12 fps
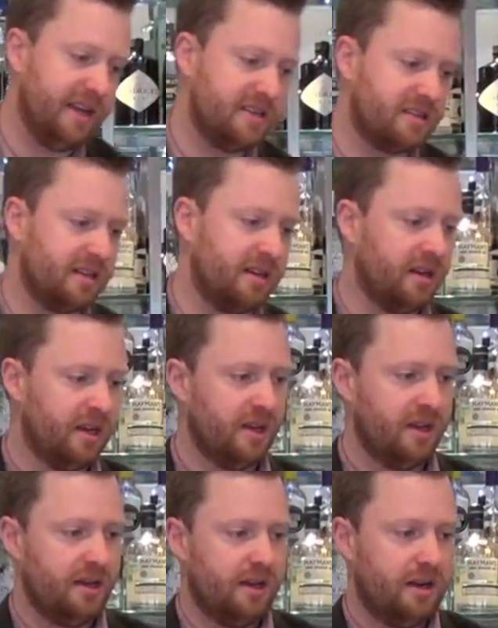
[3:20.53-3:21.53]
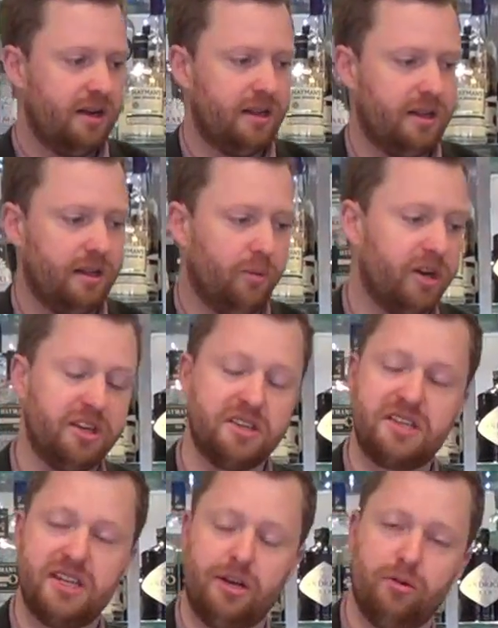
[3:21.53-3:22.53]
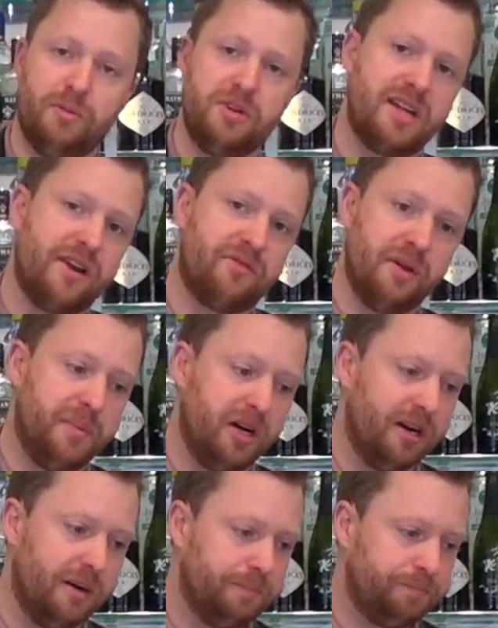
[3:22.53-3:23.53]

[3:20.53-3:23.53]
It's the one you'll see in almost every bar.